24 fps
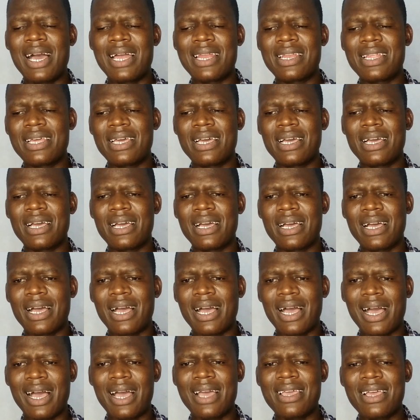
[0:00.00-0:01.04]
And uh,
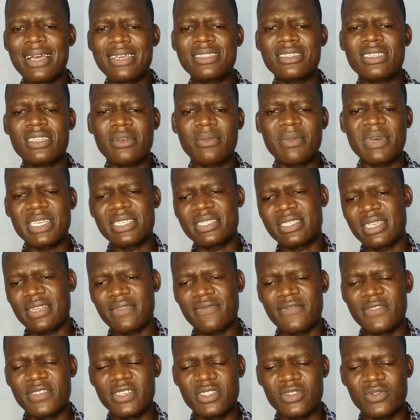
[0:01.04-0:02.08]
I ask
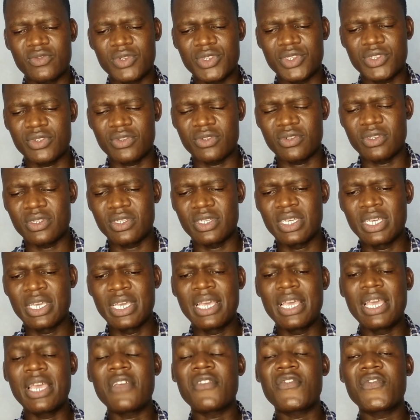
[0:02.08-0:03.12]
myself this question.
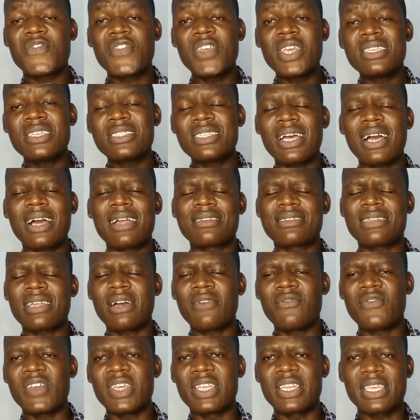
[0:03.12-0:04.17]
If things are
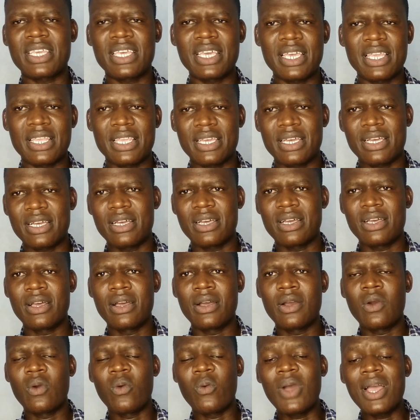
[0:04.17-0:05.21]
tough in Kenya,
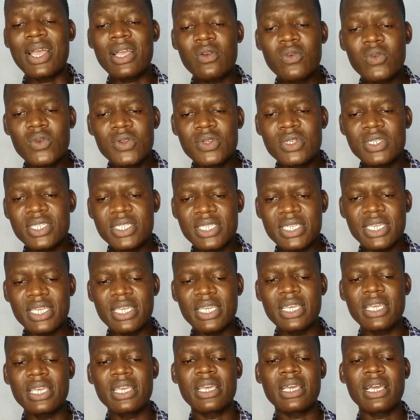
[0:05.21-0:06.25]
why couldn't
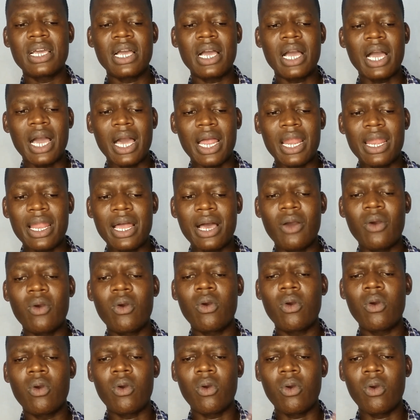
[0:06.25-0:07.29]
he
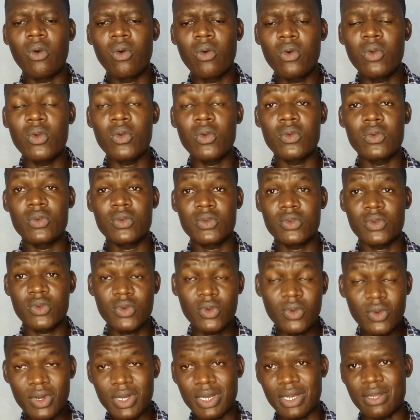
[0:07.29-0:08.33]
allow Uhuru to
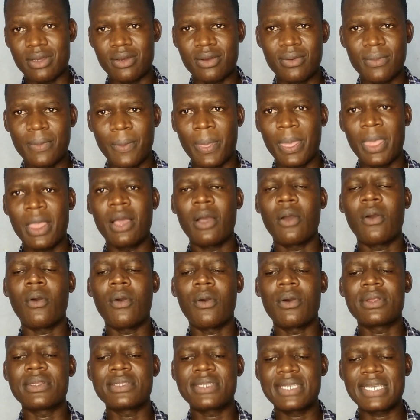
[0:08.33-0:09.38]
rule
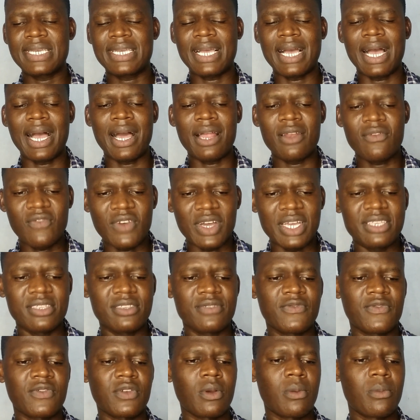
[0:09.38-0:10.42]
or seek
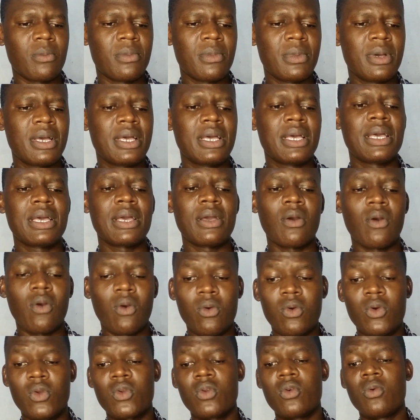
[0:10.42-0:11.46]
advice from
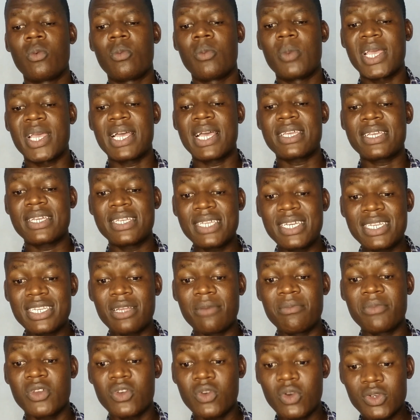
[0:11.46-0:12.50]
Uhuru Muigai
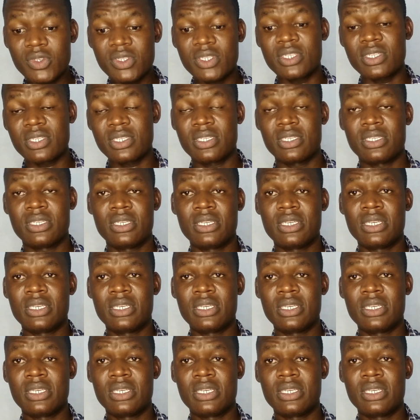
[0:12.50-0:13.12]
Kenyatta because